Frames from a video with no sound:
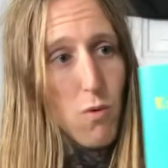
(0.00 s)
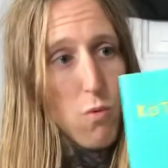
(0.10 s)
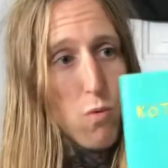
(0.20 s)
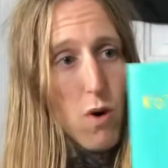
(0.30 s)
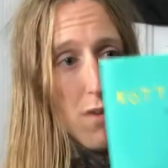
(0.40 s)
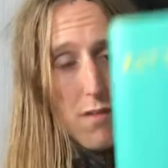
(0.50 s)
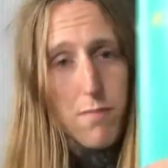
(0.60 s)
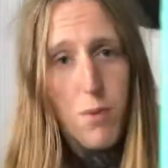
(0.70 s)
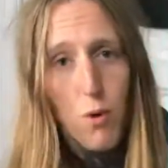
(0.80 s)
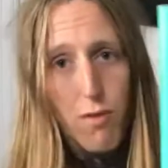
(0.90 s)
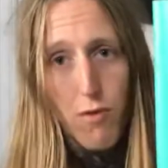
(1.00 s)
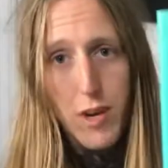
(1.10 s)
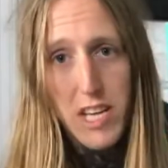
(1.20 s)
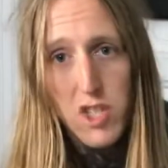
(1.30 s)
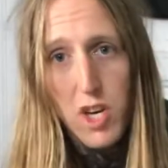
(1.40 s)
one post for
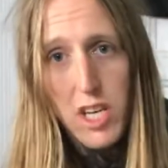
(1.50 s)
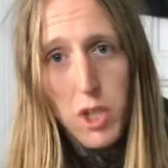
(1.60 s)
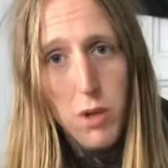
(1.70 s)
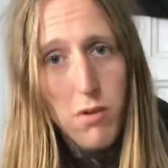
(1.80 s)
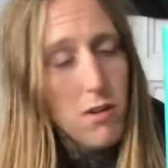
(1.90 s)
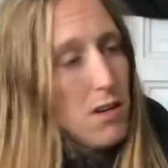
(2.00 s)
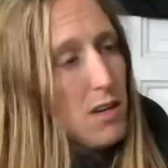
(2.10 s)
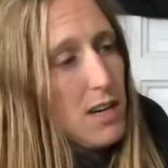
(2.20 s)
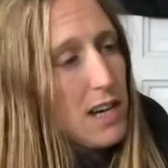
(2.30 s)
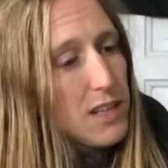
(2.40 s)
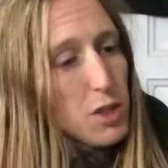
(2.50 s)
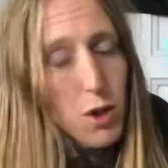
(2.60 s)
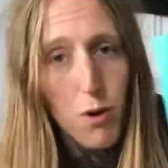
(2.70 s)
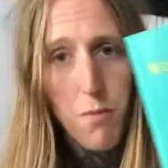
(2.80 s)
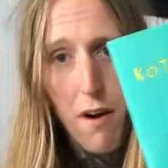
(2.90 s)
each issue and show
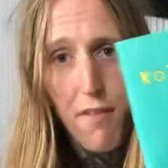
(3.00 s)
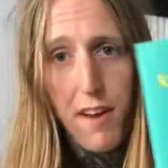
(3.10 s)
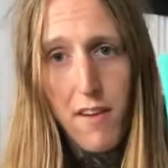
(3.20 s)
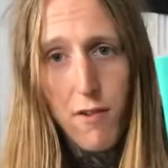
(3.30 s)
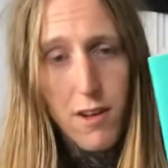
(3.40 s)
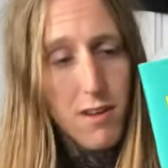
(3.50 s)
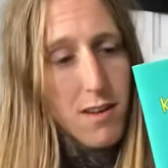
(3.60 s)
you my favorite